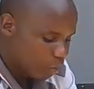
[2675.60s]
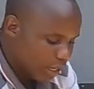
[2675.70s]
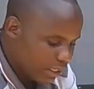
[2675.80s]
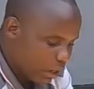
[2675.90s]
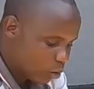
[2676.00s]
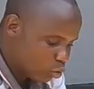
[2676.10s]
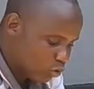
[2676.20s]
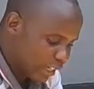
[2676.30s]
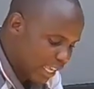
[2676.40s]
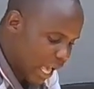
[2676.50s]
going now
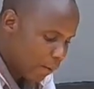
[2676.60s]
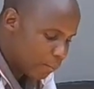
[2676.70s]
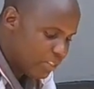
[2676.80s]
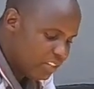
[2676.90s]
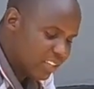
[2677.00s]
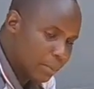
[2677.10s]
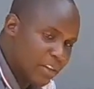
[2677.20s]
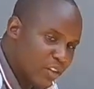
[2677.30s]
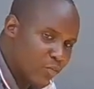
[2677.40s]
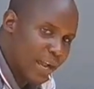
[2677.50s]
to dry up this
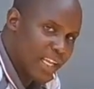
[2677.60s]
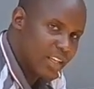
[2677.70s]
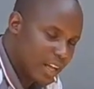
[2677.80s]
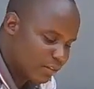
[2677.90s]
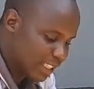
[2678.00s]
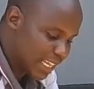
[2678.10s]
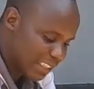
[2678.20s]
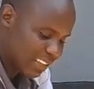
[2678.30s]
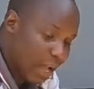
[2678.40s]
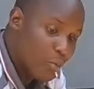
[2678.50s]
carpet of mine. After
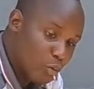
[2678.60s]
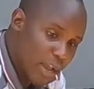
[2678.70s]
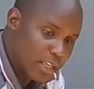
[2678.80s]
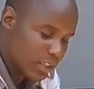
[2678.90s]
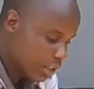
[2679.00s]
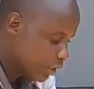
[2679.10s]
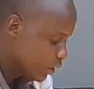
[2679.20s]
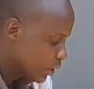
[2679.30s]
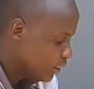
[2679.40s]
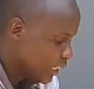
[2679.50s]
that, I'm going
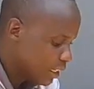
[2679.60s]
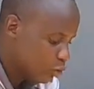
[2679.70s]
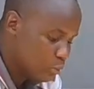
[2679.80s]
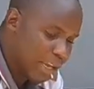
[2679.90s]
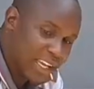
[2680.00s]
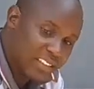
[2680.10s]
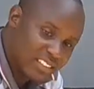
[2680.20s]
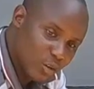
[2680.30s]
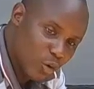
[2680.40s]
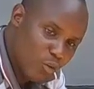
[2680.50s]
then to make a
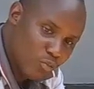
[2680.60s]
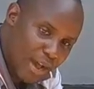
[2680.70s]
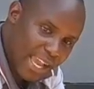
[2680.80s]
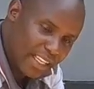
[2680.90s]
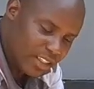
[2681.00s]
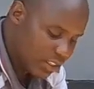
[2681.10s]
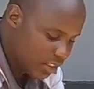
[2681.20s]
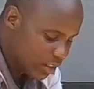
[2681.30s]
stew of mine